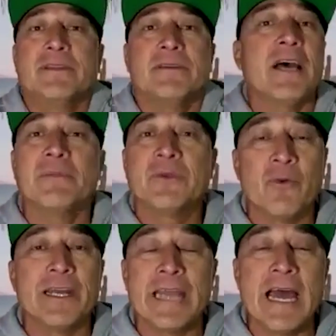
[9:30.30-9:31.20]
top
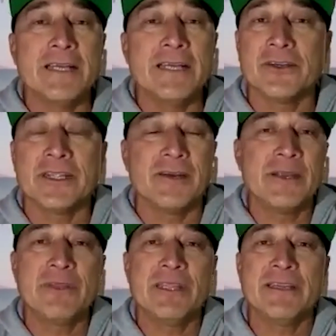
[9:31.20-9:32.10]
20 guys are going to
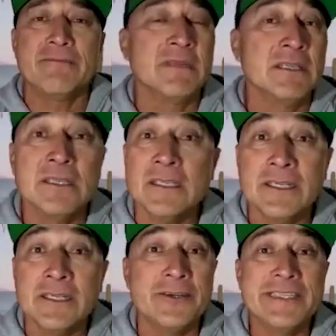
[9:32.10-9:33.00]
be within,
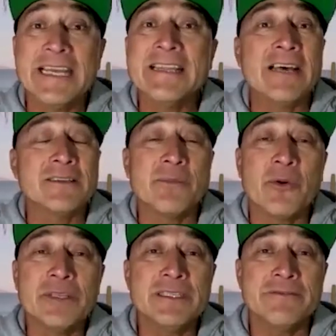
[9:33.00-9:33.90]
10,000
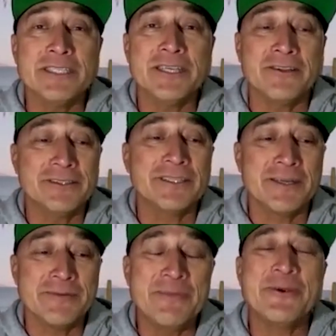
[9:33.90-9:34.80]
points of each other. It's
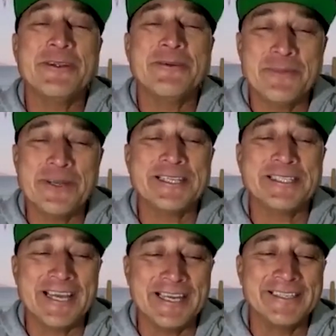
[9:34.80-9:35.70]
going to be pretty
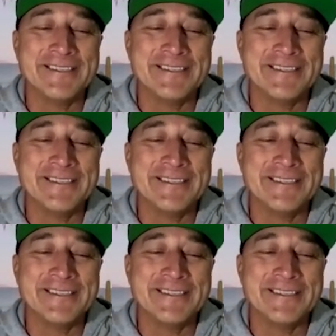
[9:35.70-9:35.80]
exciting.